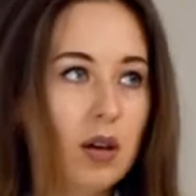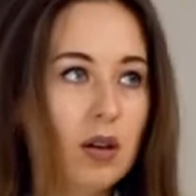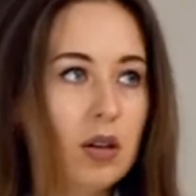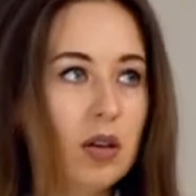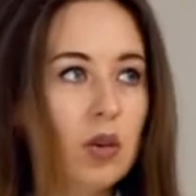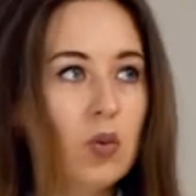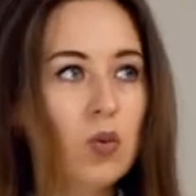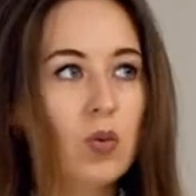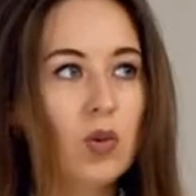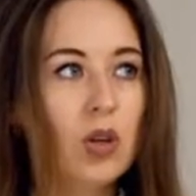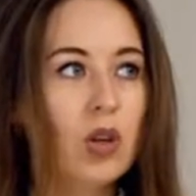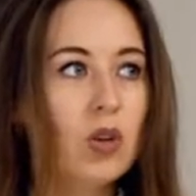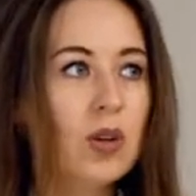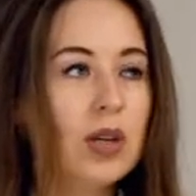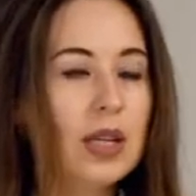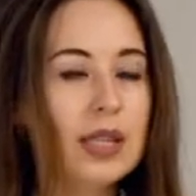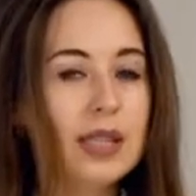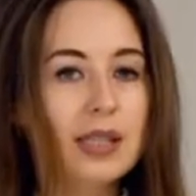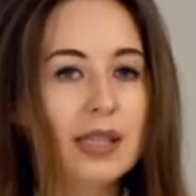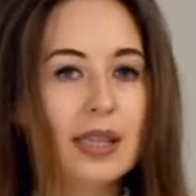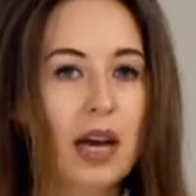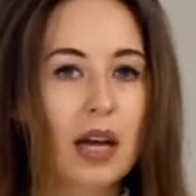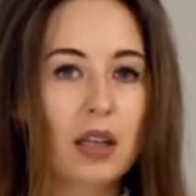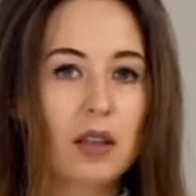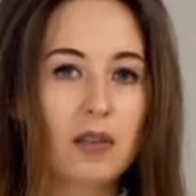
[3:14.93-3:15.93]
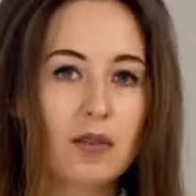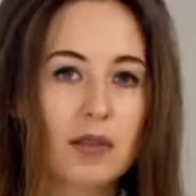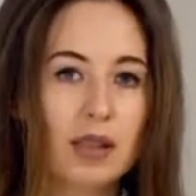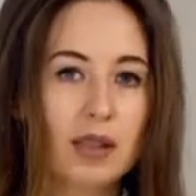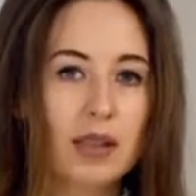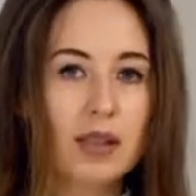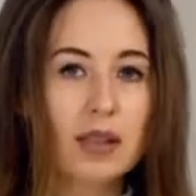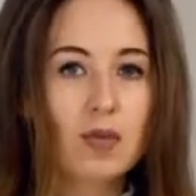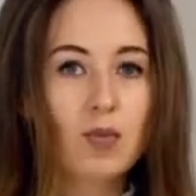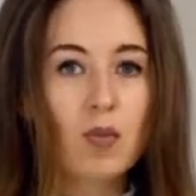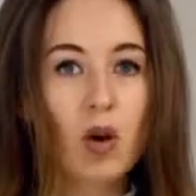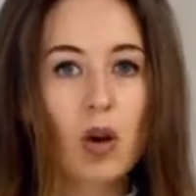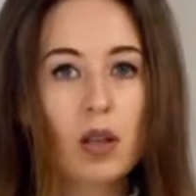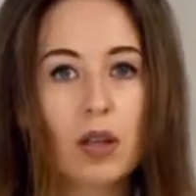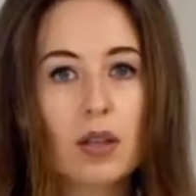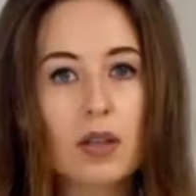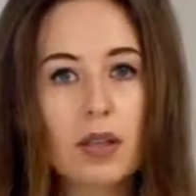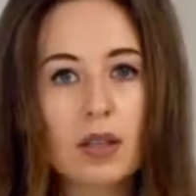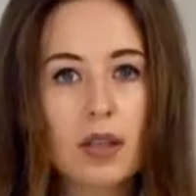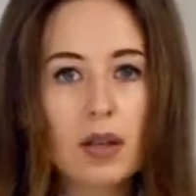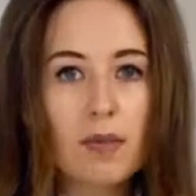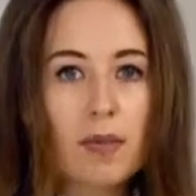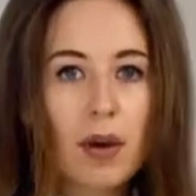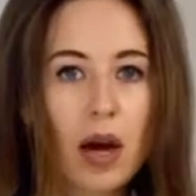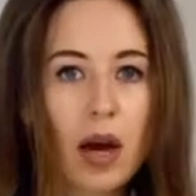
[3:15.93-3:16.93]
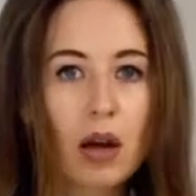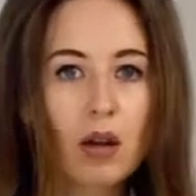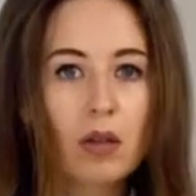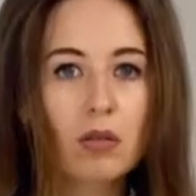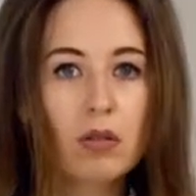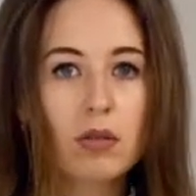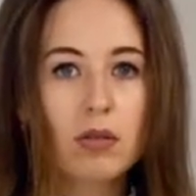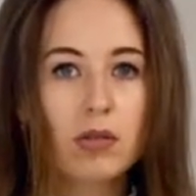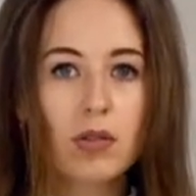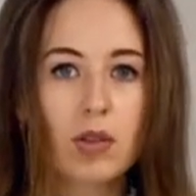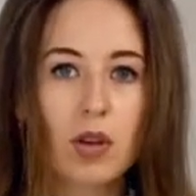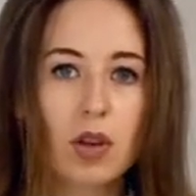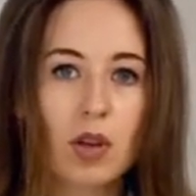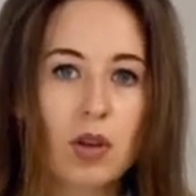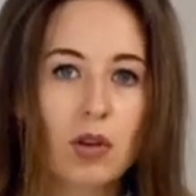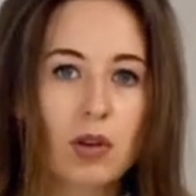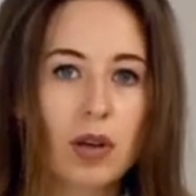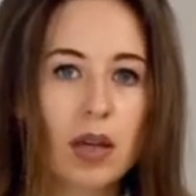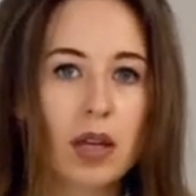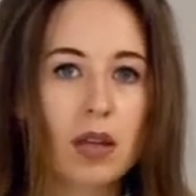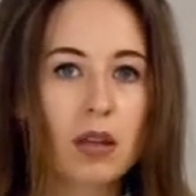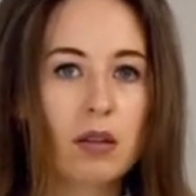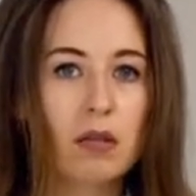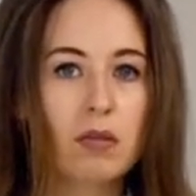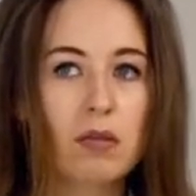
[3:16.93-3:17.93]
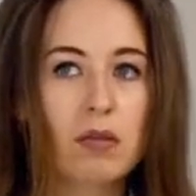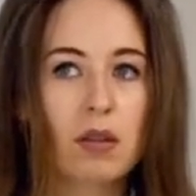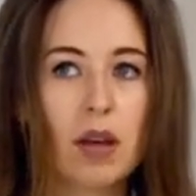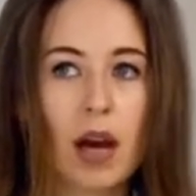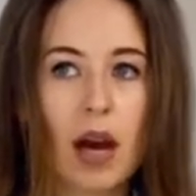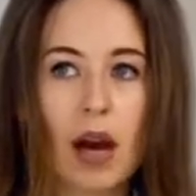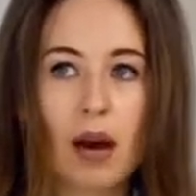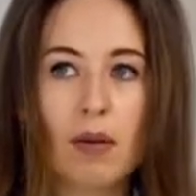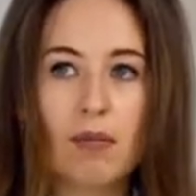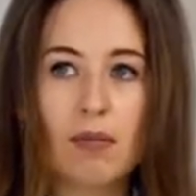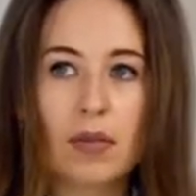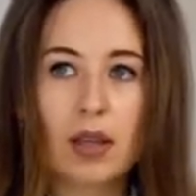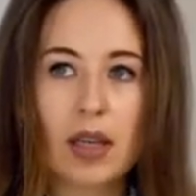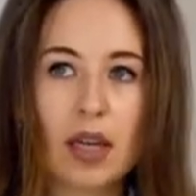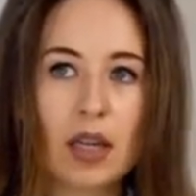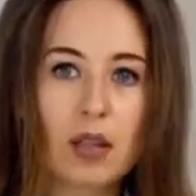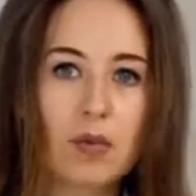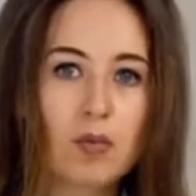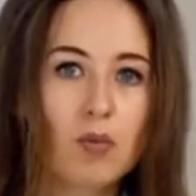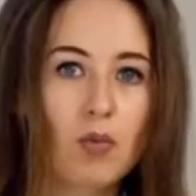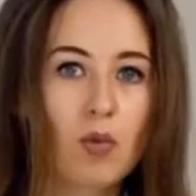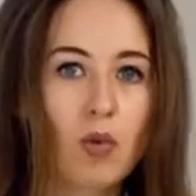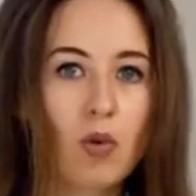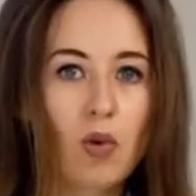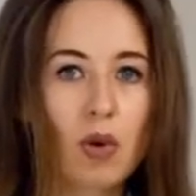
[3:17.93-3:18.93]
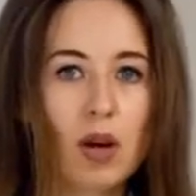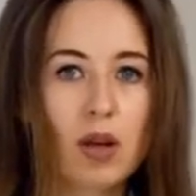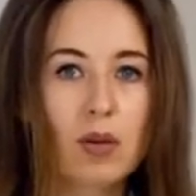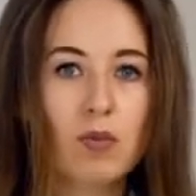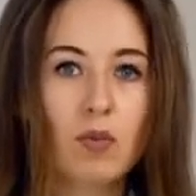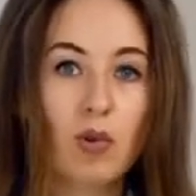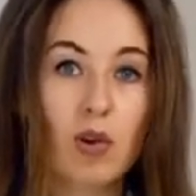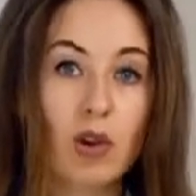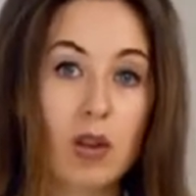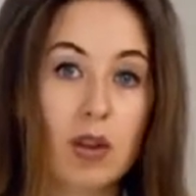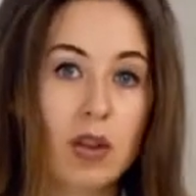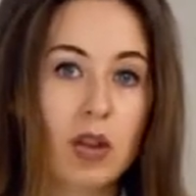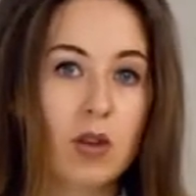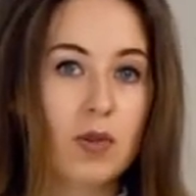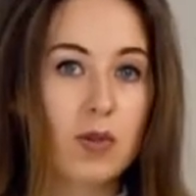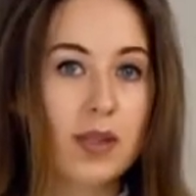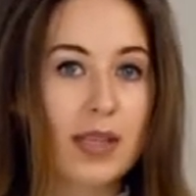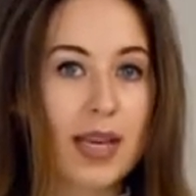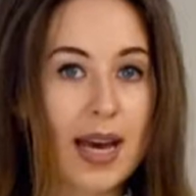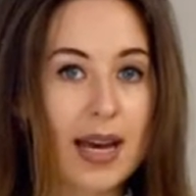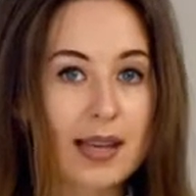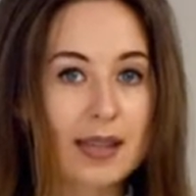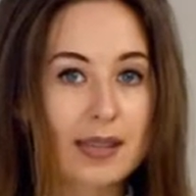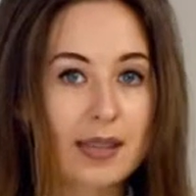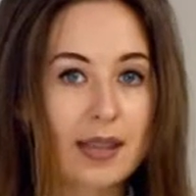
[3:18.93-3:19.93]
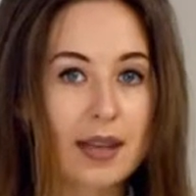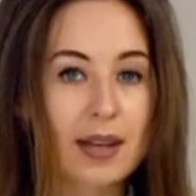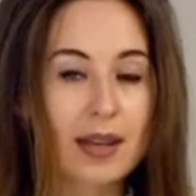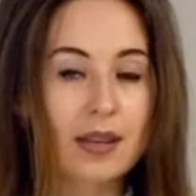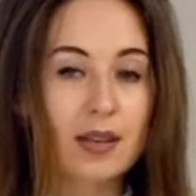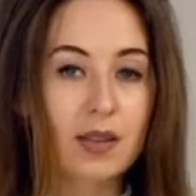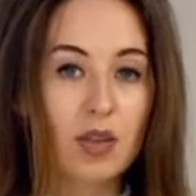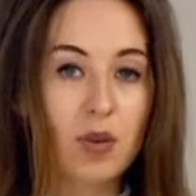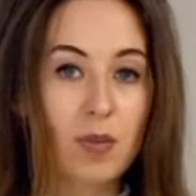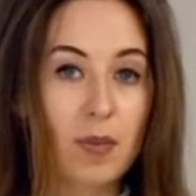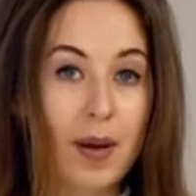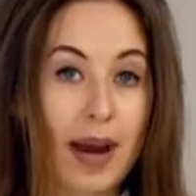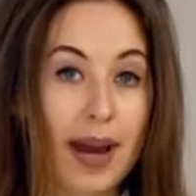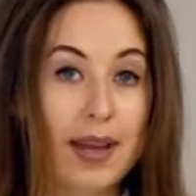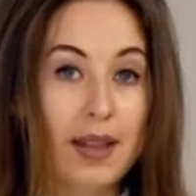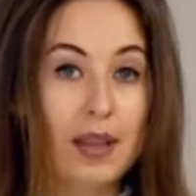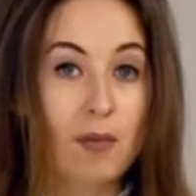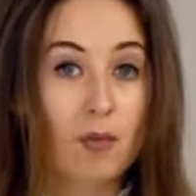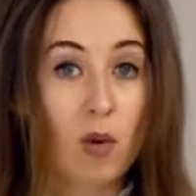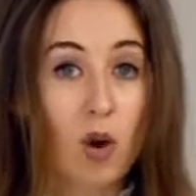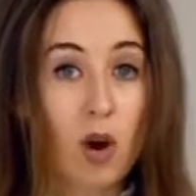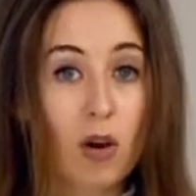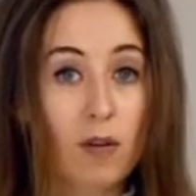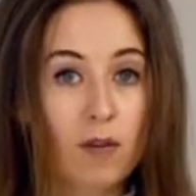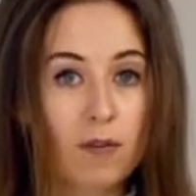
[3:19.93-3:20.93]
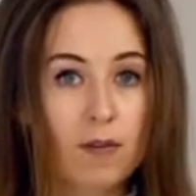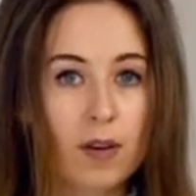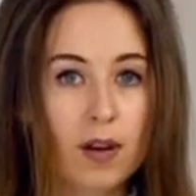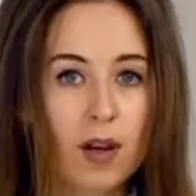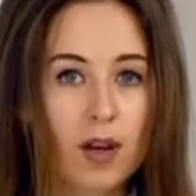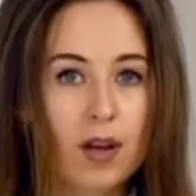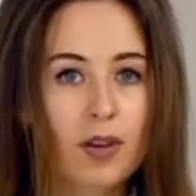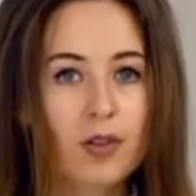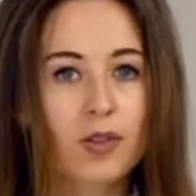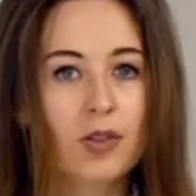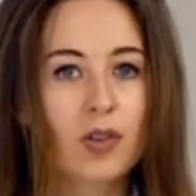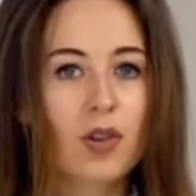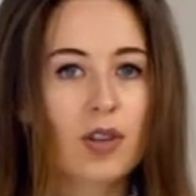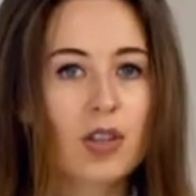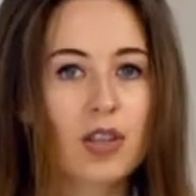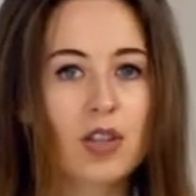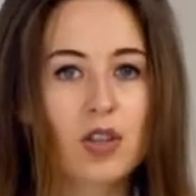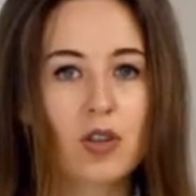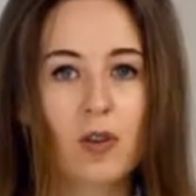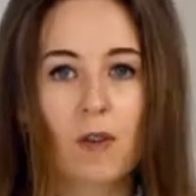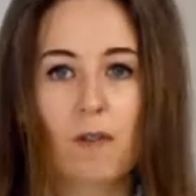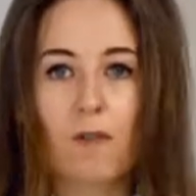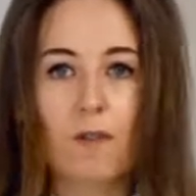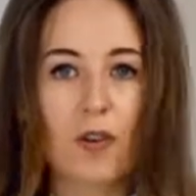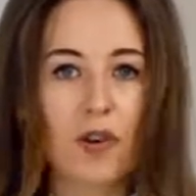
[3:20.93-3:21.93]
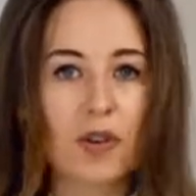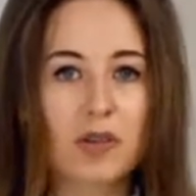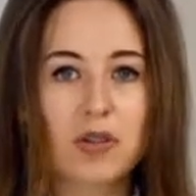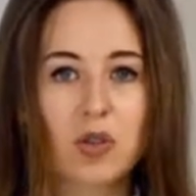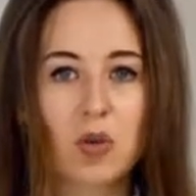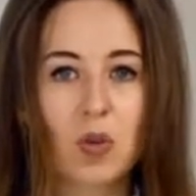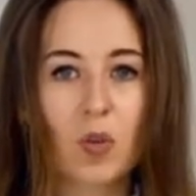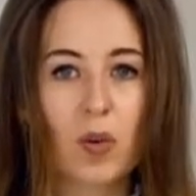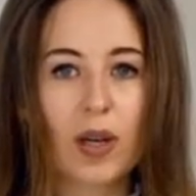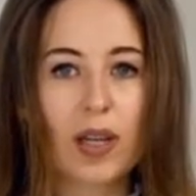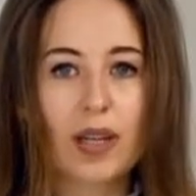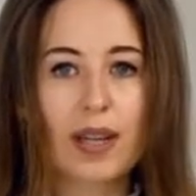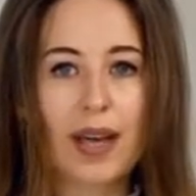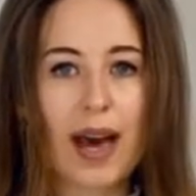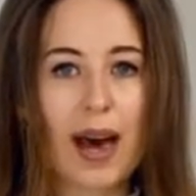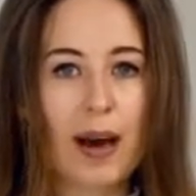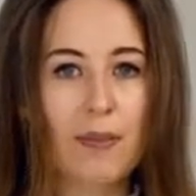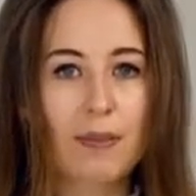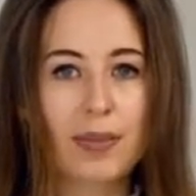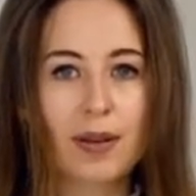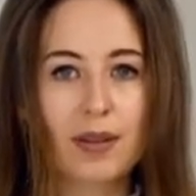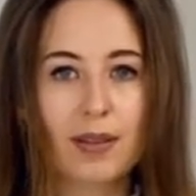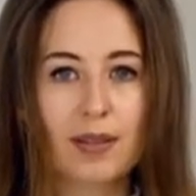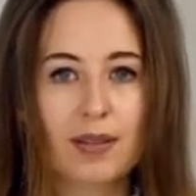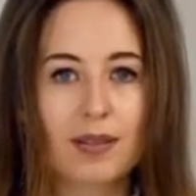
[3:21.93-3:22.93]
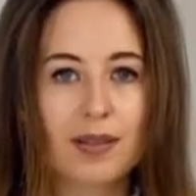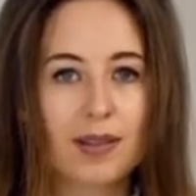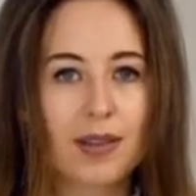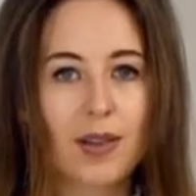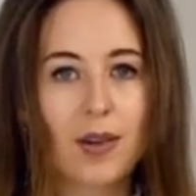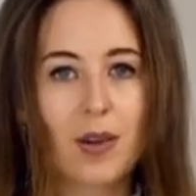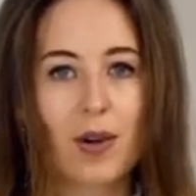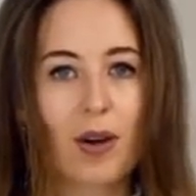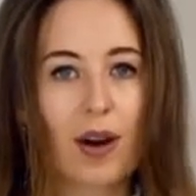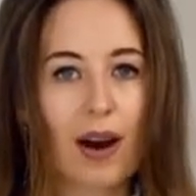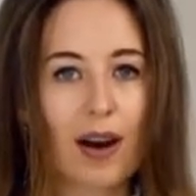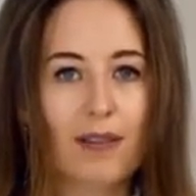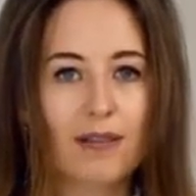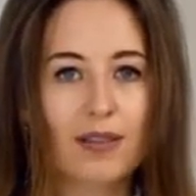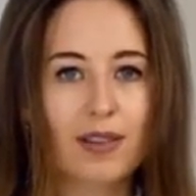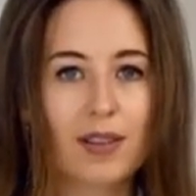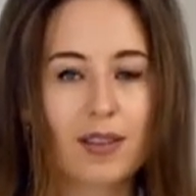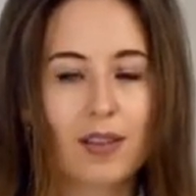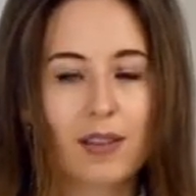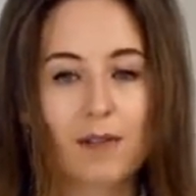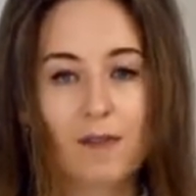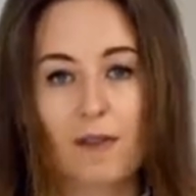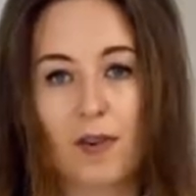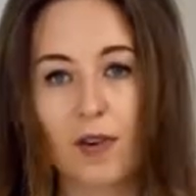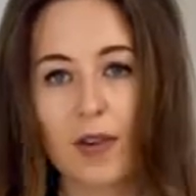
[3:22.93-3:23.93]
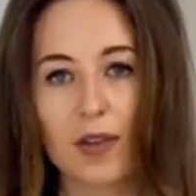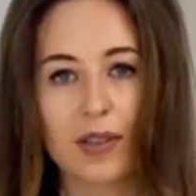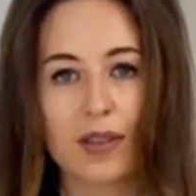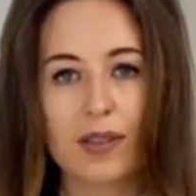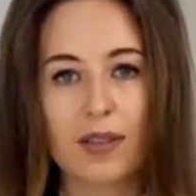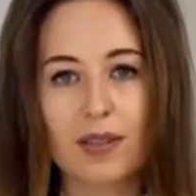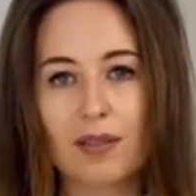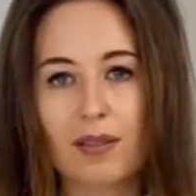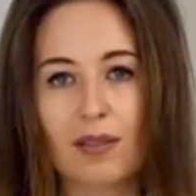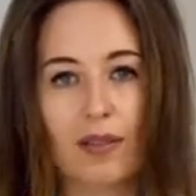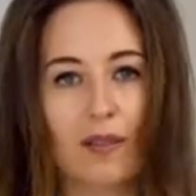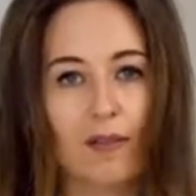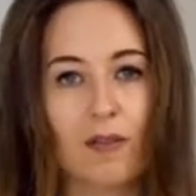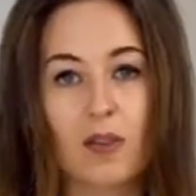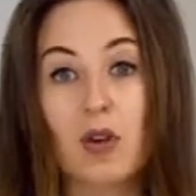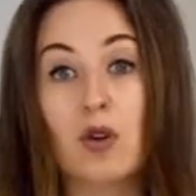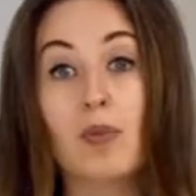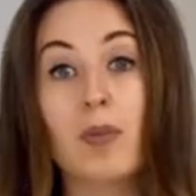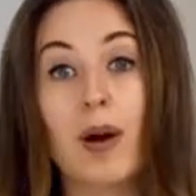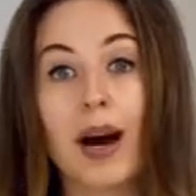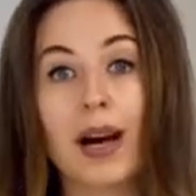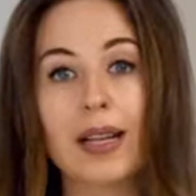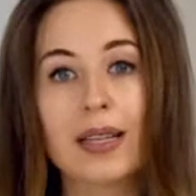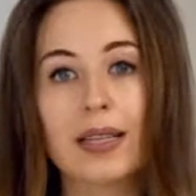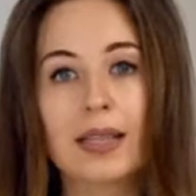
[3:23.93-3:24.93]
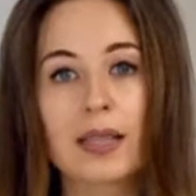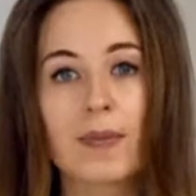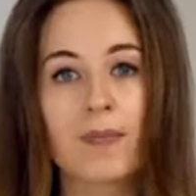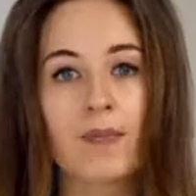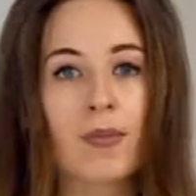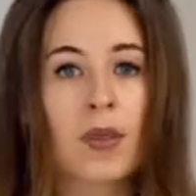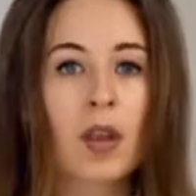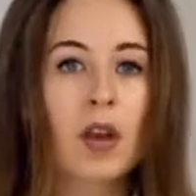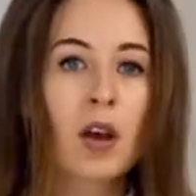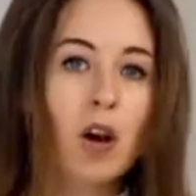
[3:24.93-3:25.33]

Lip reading: you can start with the smallest amount, so you can get more and more enthusiastic as you pay them off, so that your first win happens after the first few months.